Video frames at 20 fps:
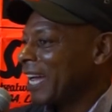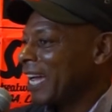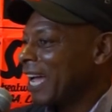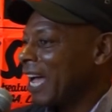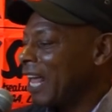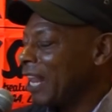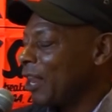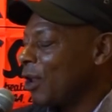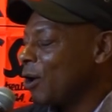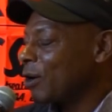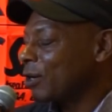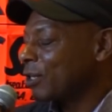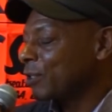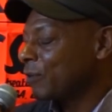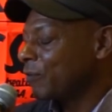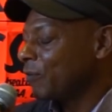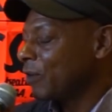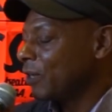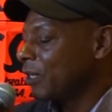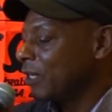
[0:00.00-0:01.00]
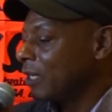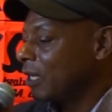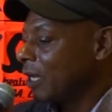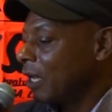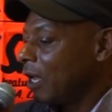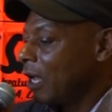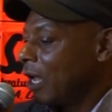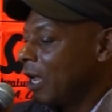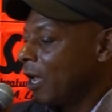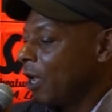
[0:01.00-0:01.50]
Carl Oxford,
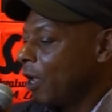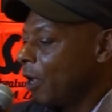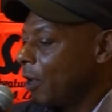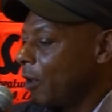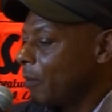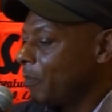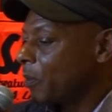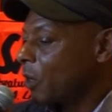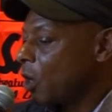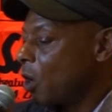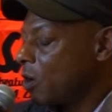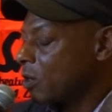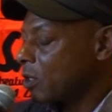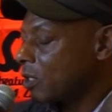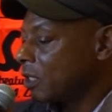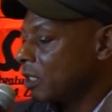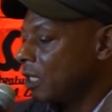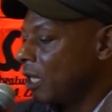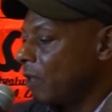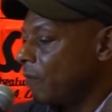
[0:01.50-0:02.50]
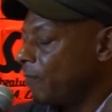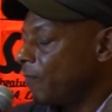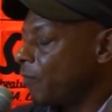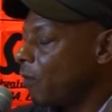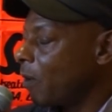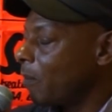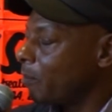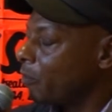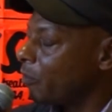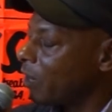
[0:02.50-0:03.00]
Coxy
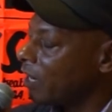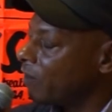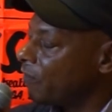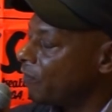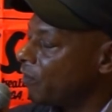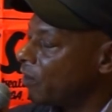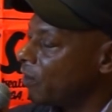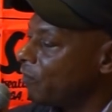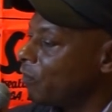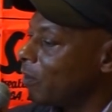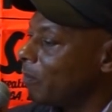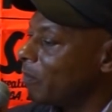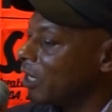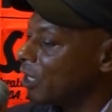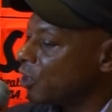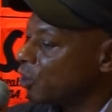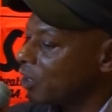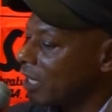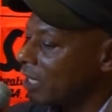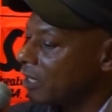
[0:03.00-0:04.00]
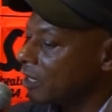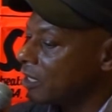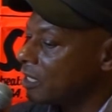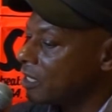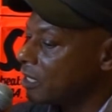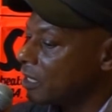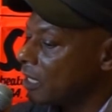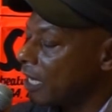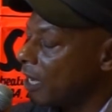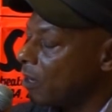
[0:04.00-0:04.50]
from Bradford, from the
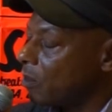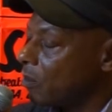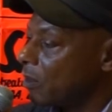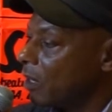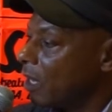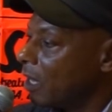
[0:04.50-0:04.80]
Ashanti sound.